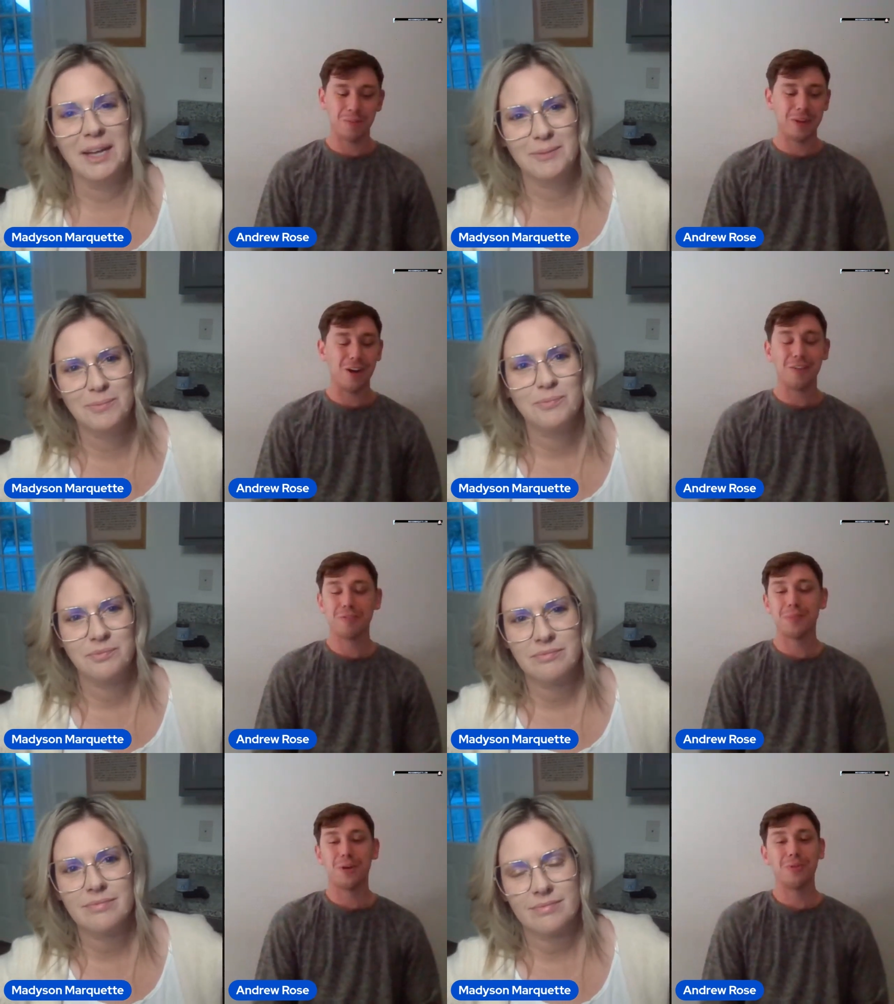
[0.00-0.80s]
Speaker 1: yeah. me off from the
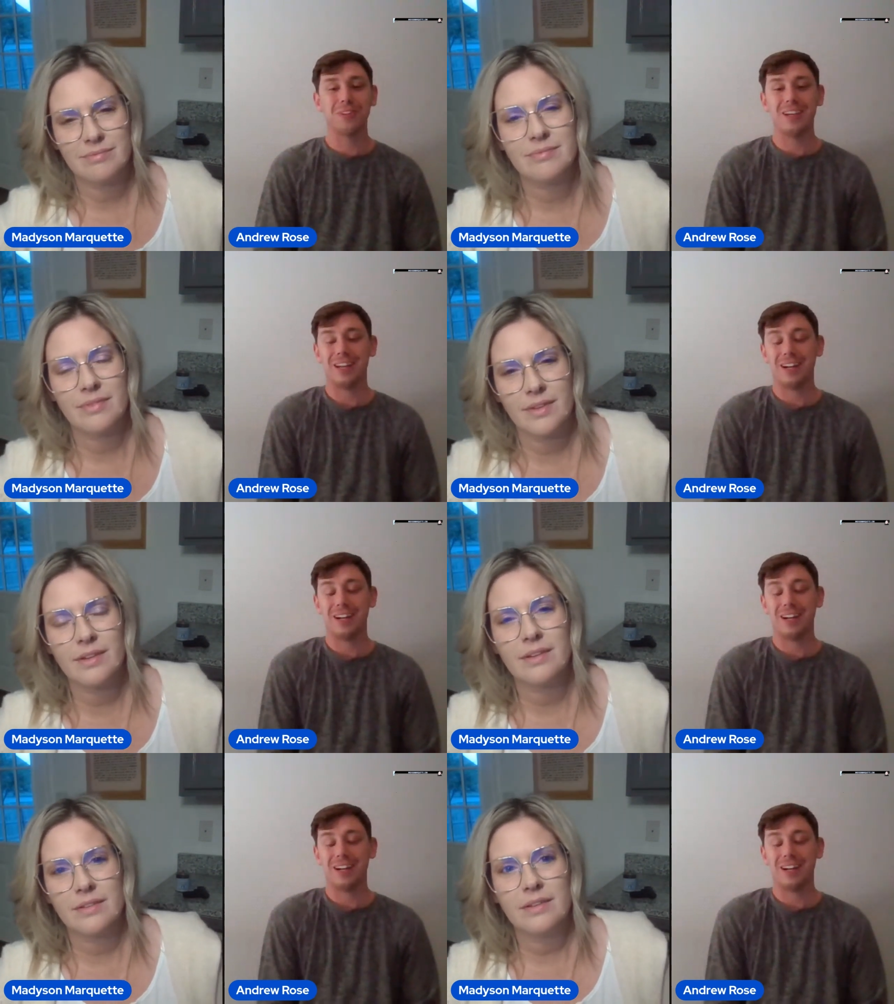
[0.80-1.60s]
whole thing, and I
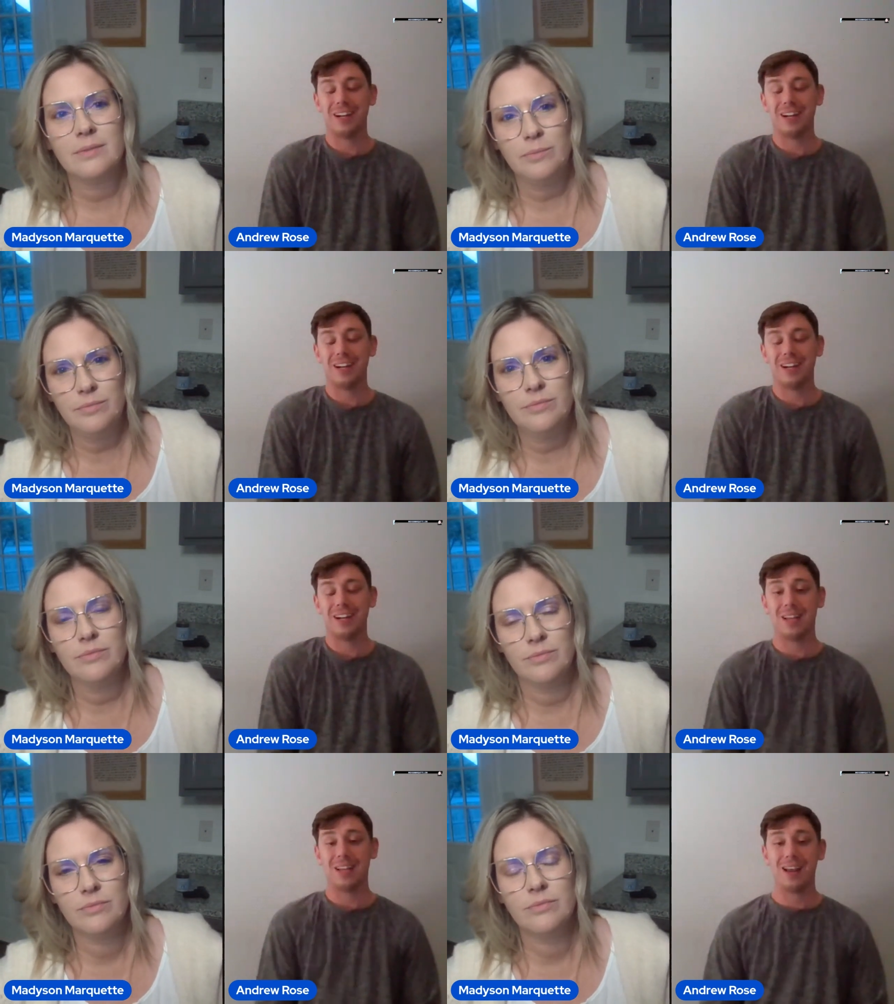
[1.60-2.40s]
I just
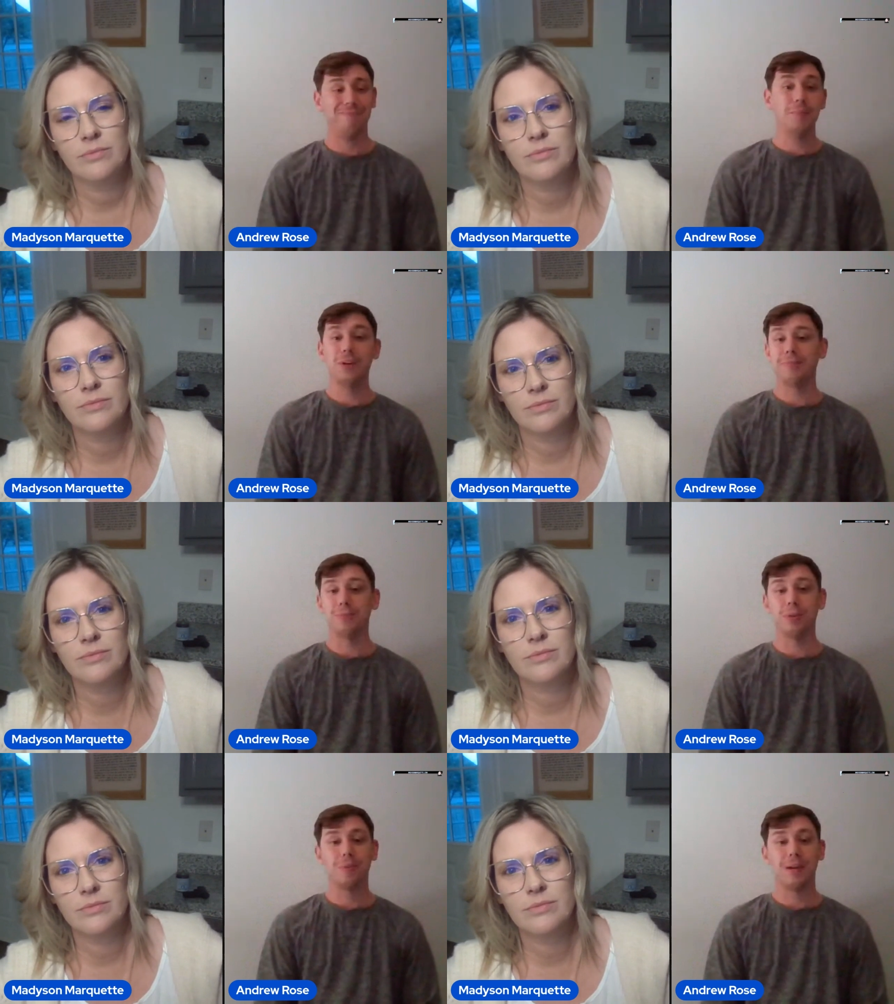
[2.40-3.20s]
I'm
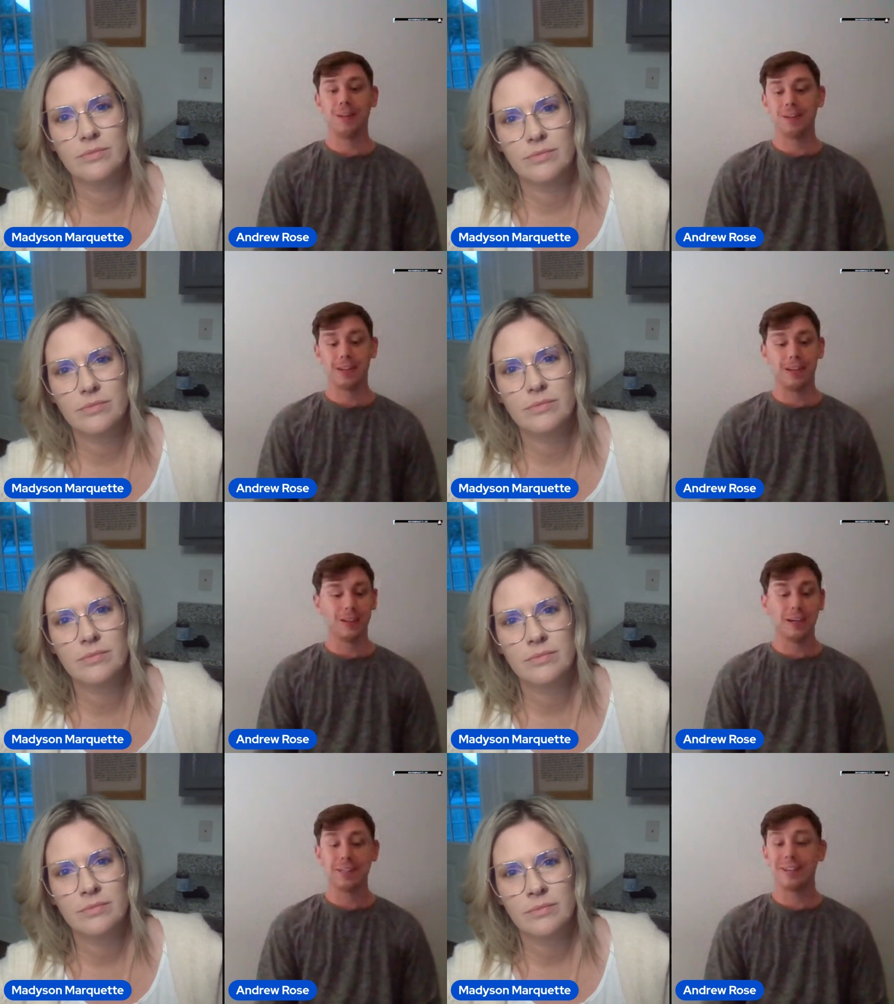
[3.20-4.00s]
good with my
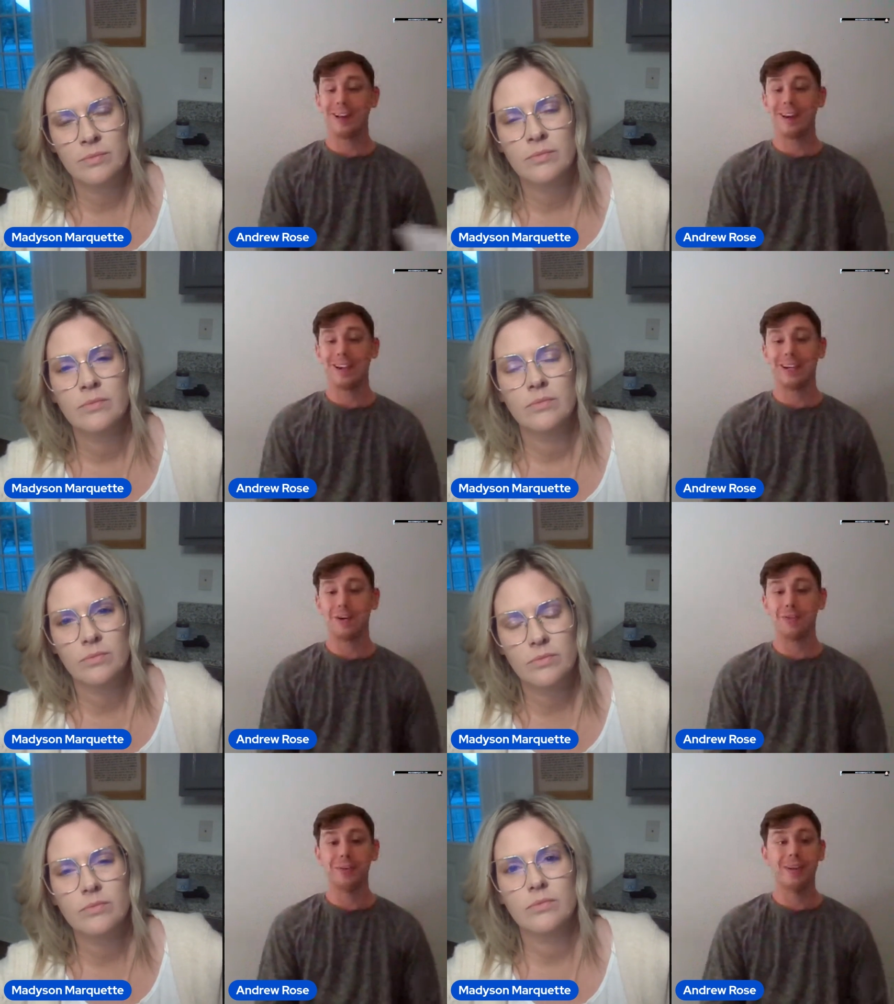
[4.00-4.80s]
life. Like like I said, I
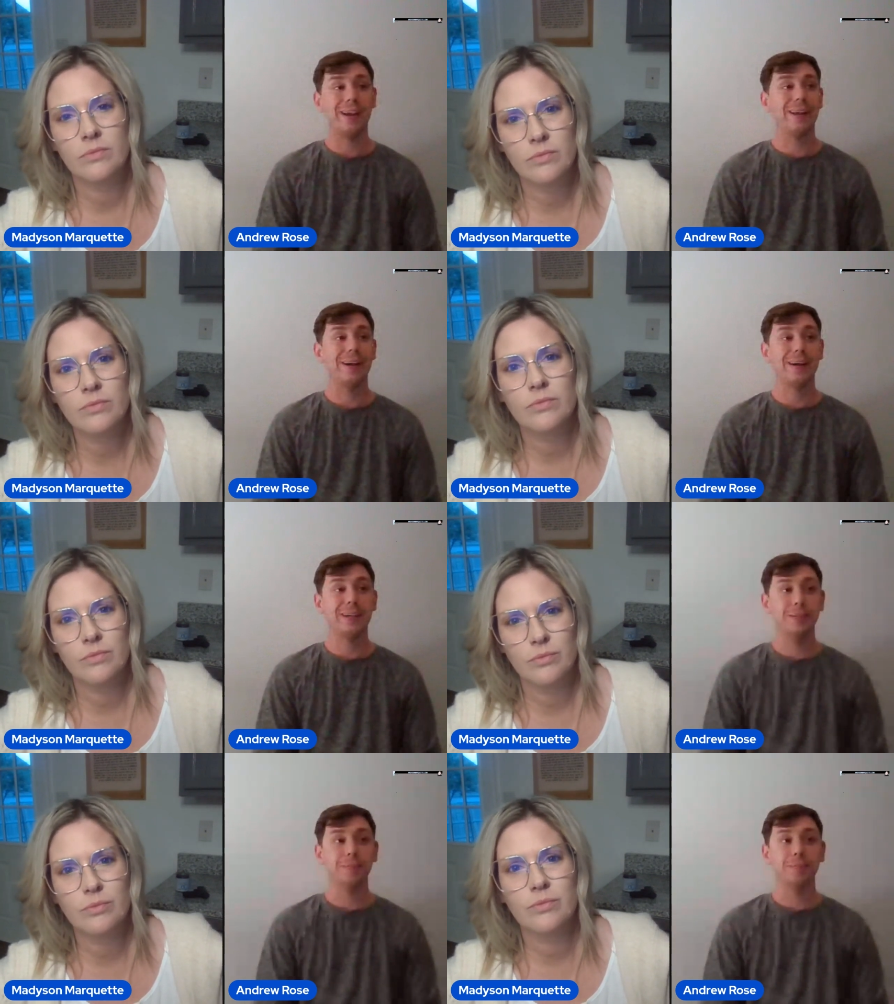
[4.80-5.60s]
had COVID and
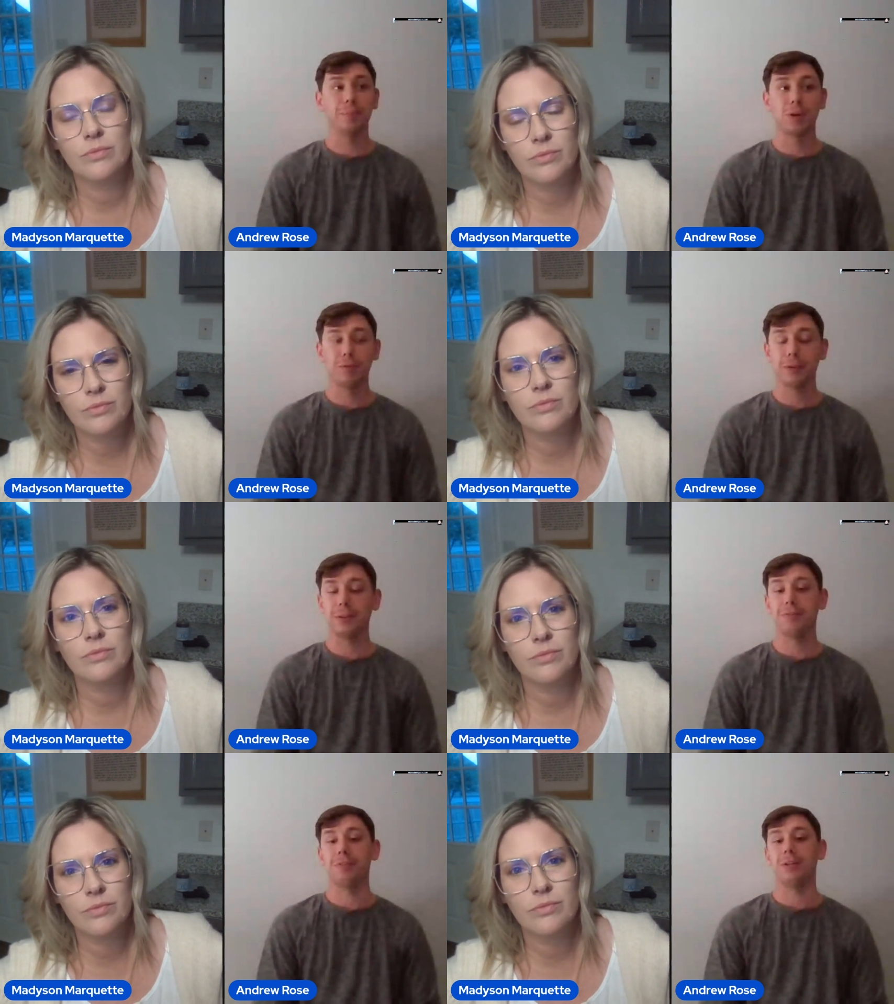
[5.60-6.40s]
I am
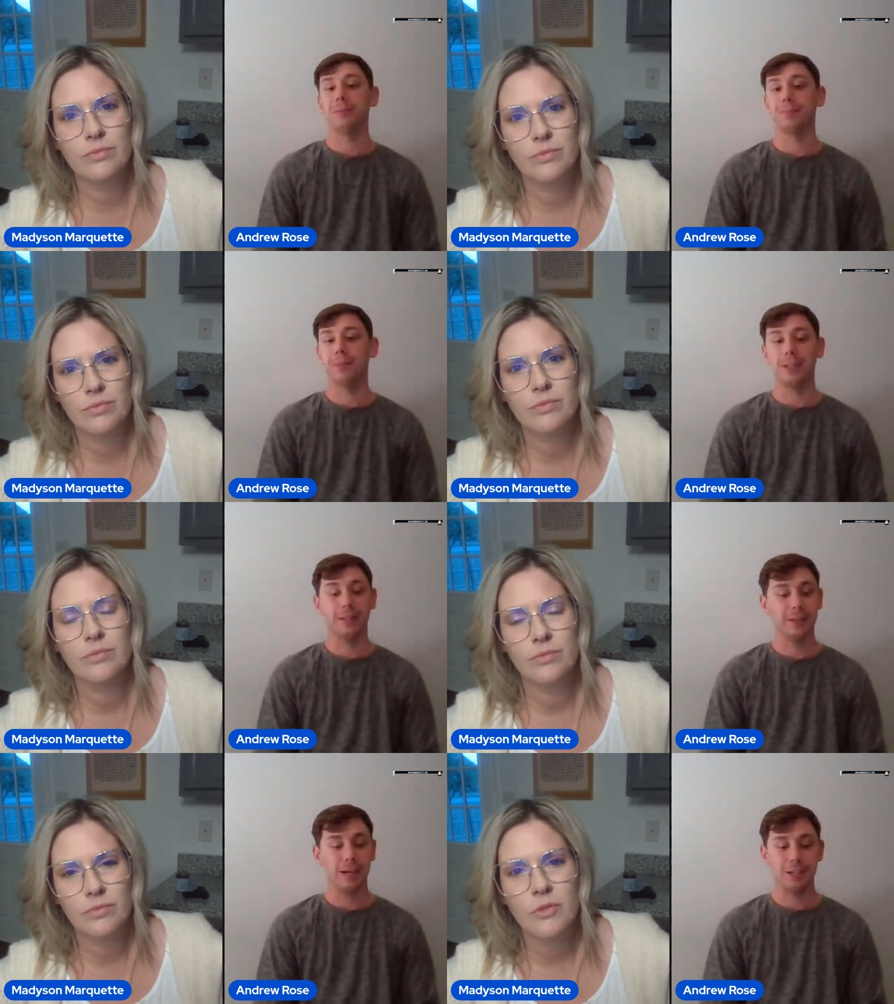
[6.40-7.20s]
perfectly fine,
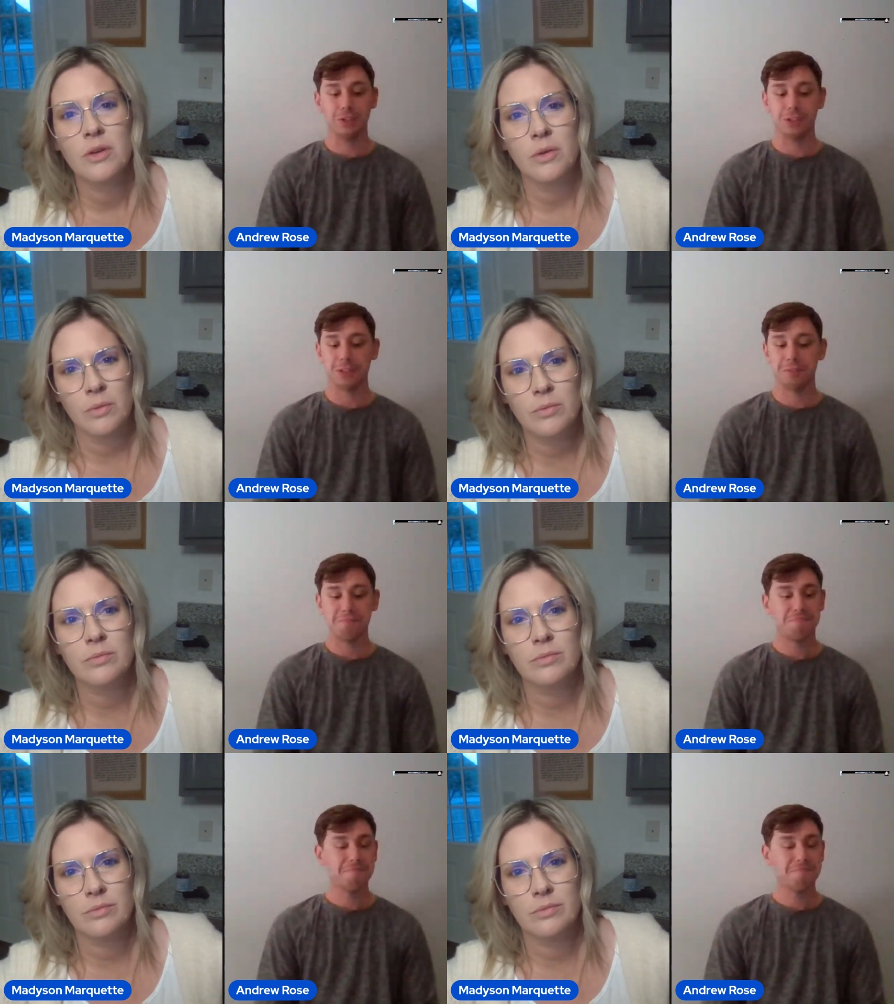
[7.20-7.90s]
and I just